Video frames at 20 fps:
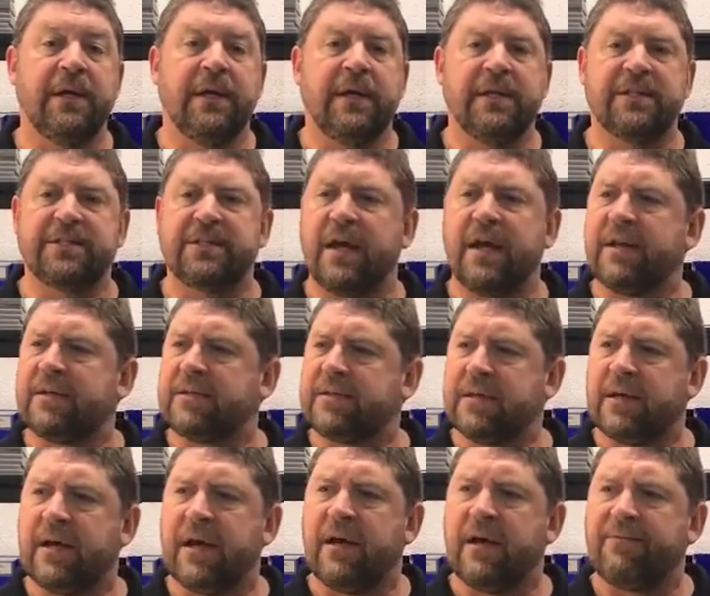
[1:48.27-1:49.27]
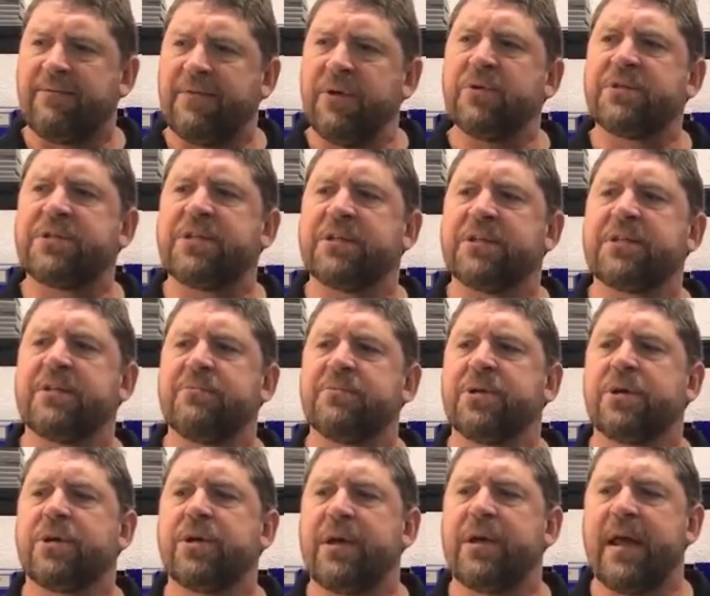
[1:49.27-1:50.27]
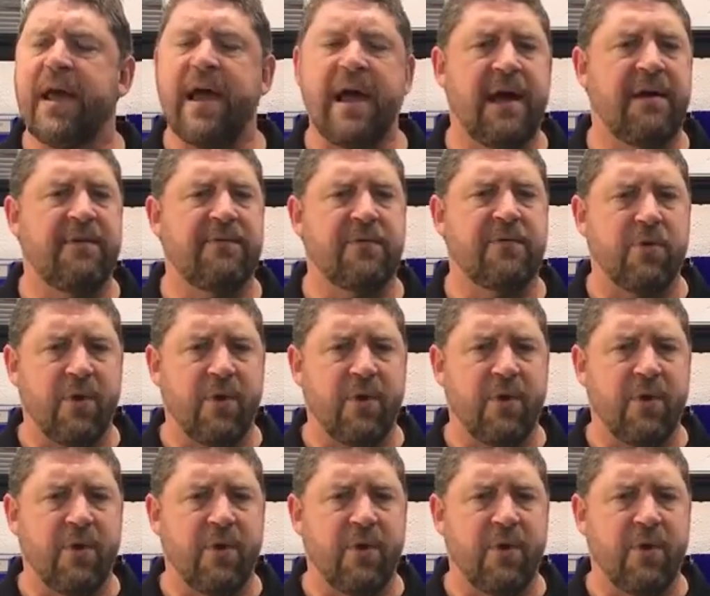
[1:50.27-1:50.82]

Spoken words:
is that few systems are going to have